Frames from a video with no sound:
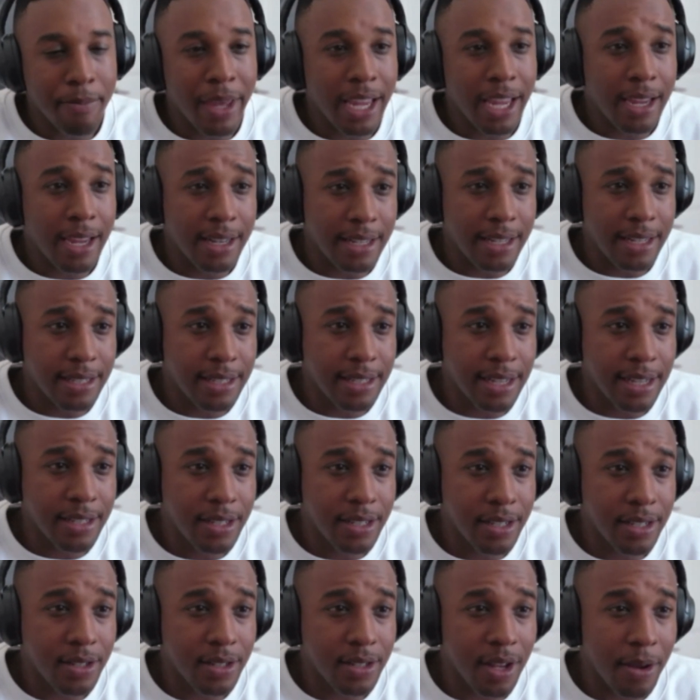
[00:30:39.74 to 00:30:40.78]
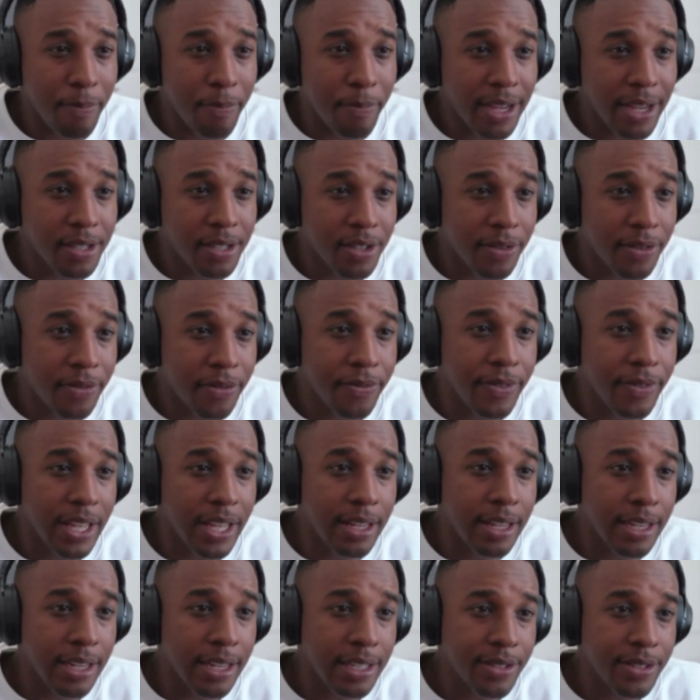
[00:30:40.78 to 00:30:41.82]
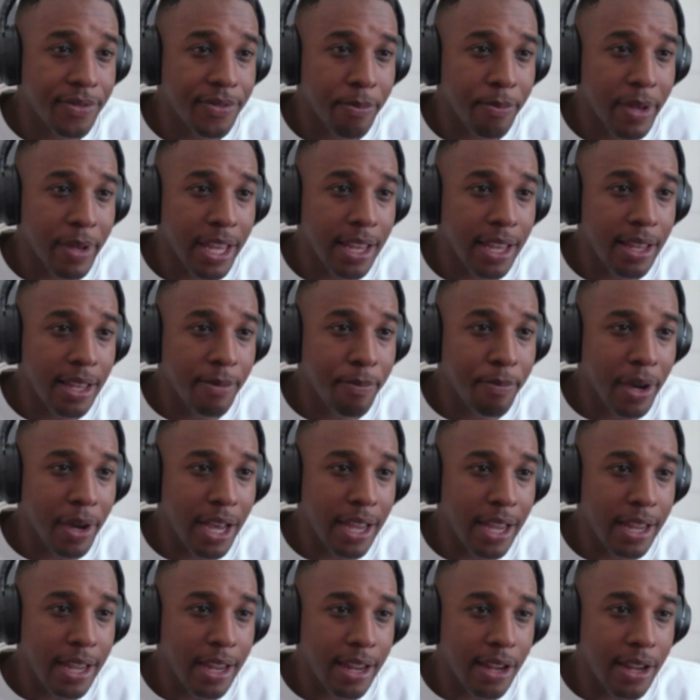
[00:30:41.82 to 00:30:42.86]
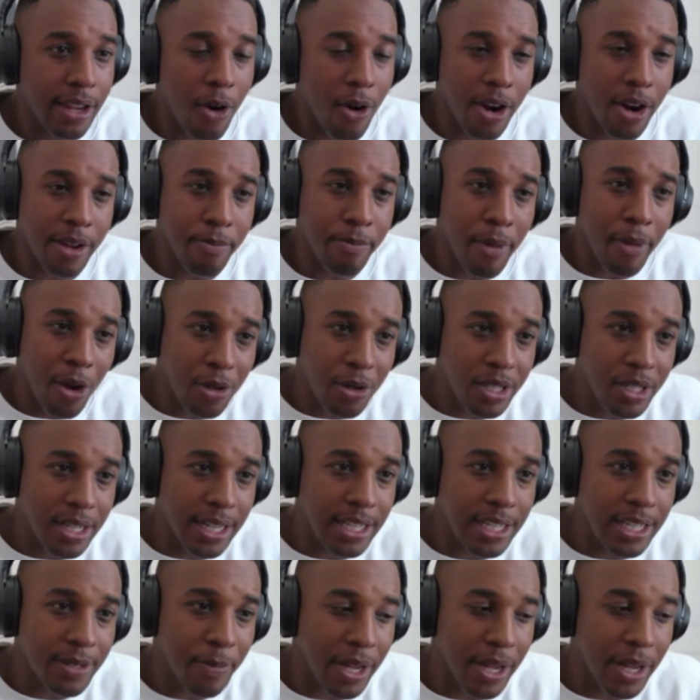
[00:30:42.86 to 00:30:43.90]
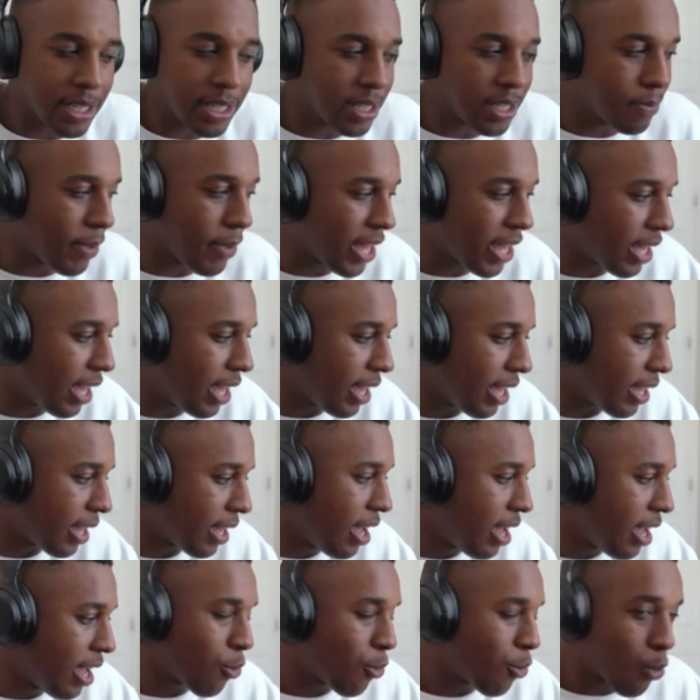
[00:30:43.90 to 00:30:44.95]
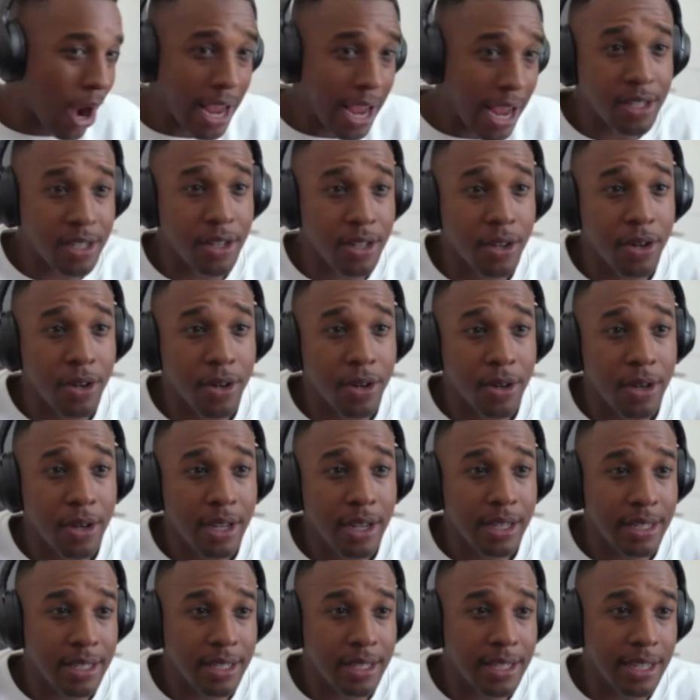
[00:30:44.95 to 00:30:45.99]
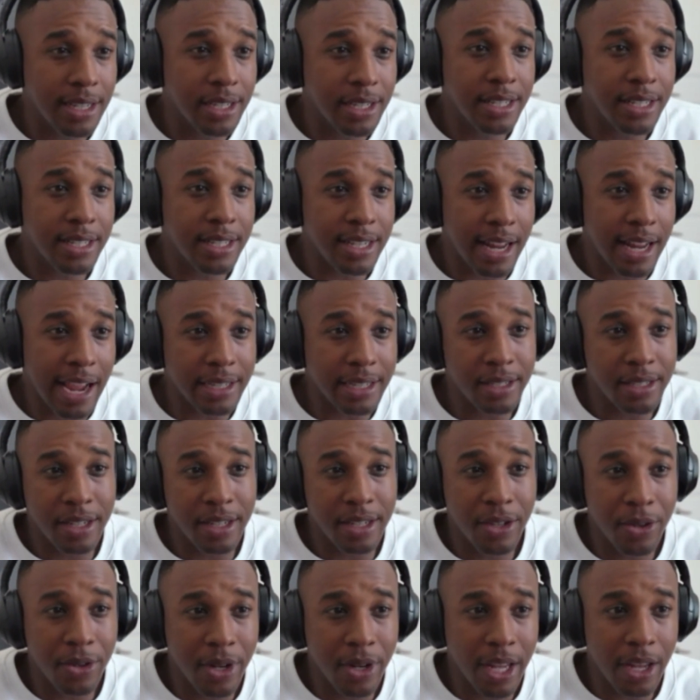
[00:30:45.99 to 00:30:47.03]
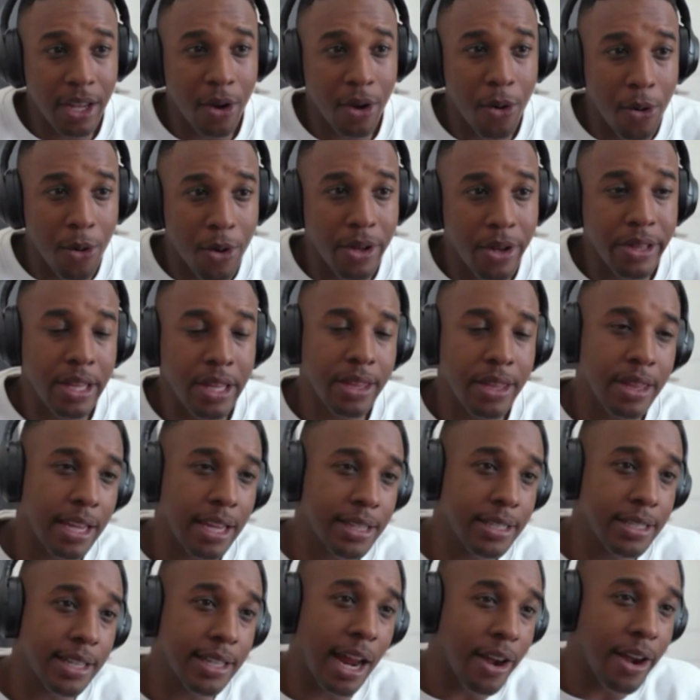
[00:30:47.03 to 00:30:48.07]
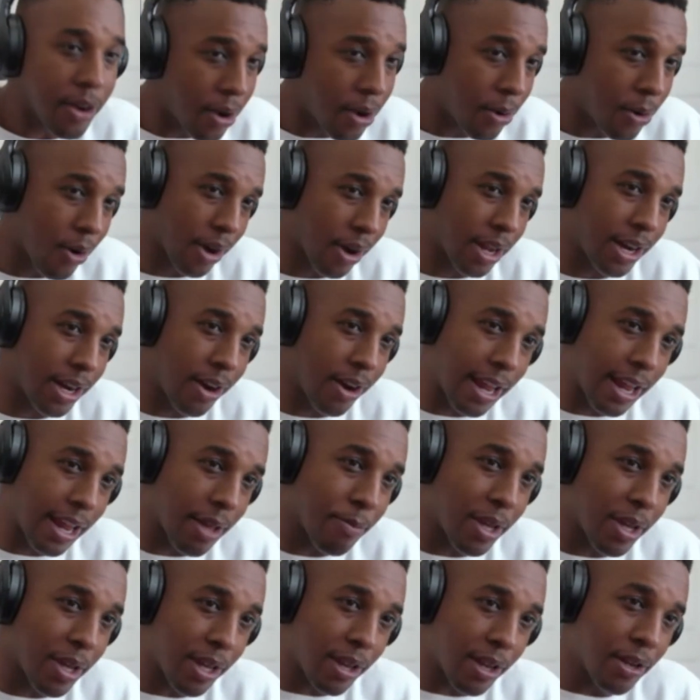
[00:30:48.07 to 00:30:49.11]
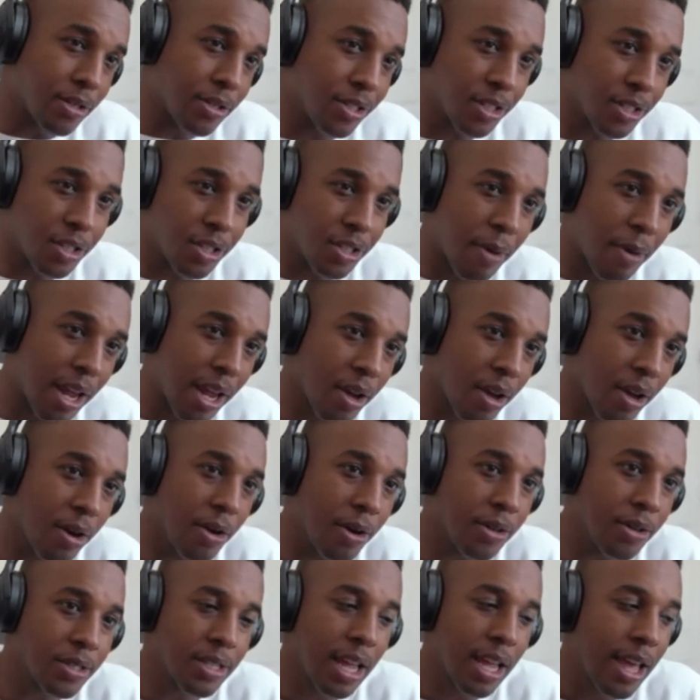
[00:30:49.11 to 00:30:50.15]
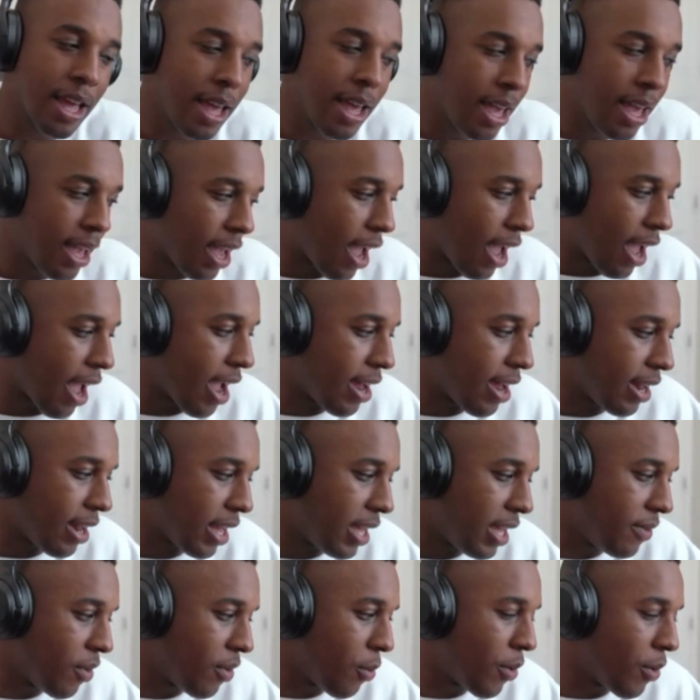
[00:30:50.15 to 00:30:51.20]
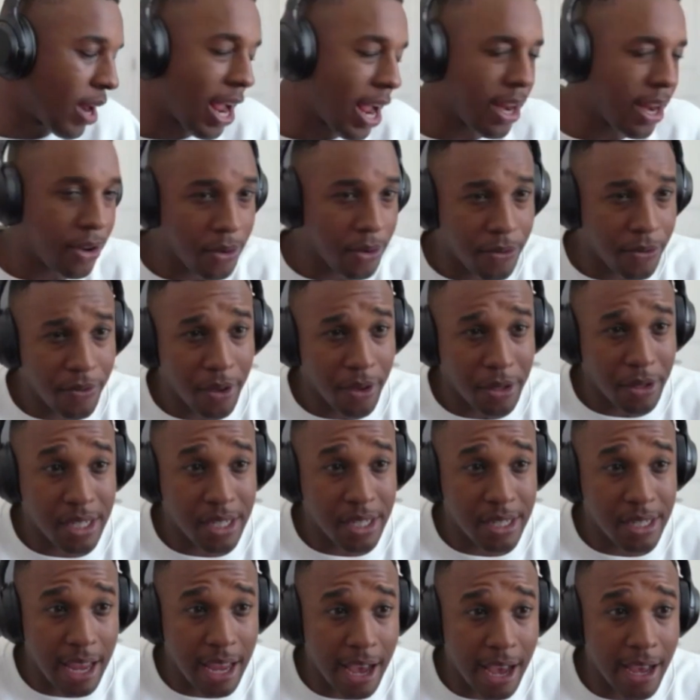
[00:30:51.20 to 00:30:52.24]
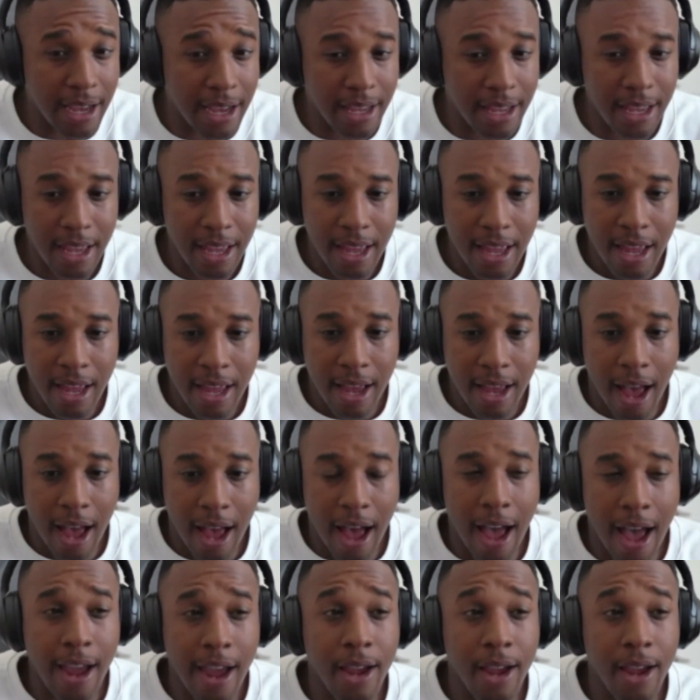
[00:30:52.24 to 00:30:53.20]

not making decisions based on feelings for me, but or emotions, but just making rational decisions and executing on the things that I know are going to get me closer to my goals. And even when I do feel stuck,